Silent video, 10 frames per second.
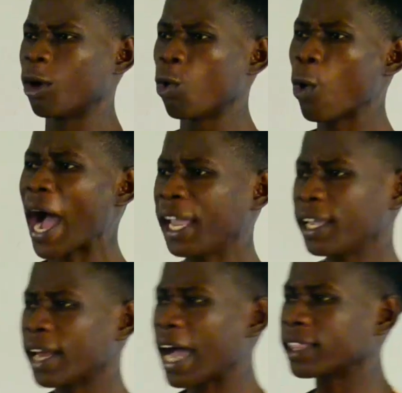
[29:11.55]
Why
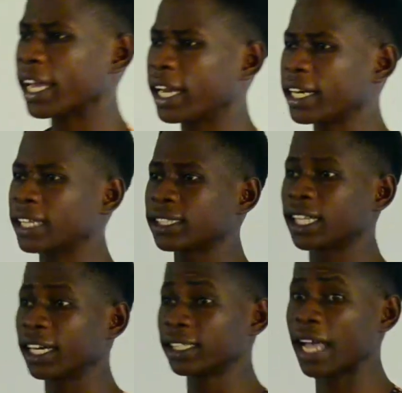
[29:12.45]
in other areas
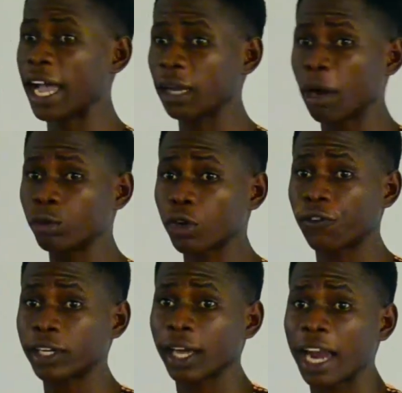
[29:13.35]
there is high amount
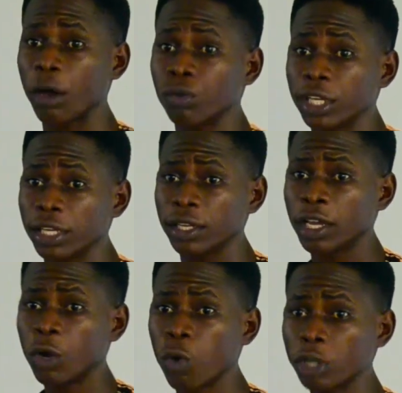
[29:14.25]
of underground
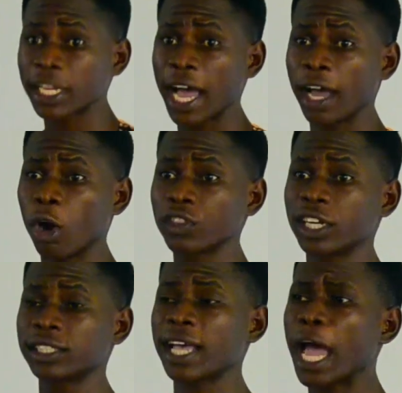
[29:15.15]
water, or
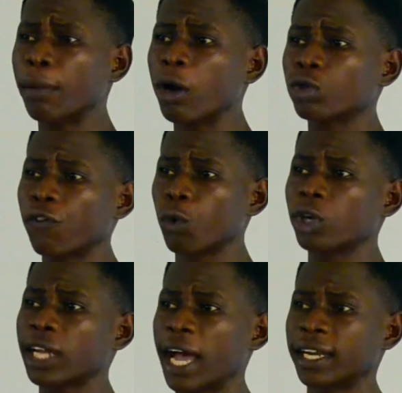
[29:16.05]
there is high amount of
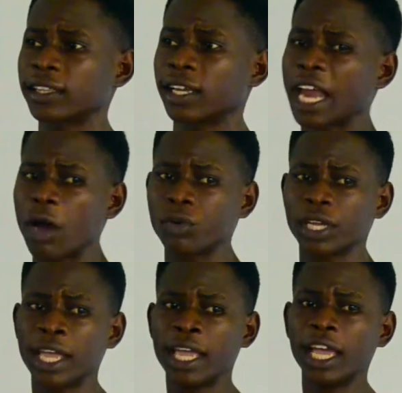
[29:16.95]
water under the
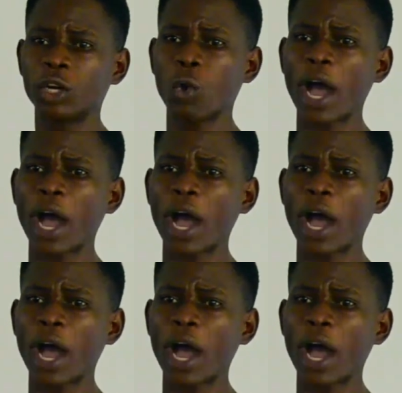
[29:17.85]
ground, and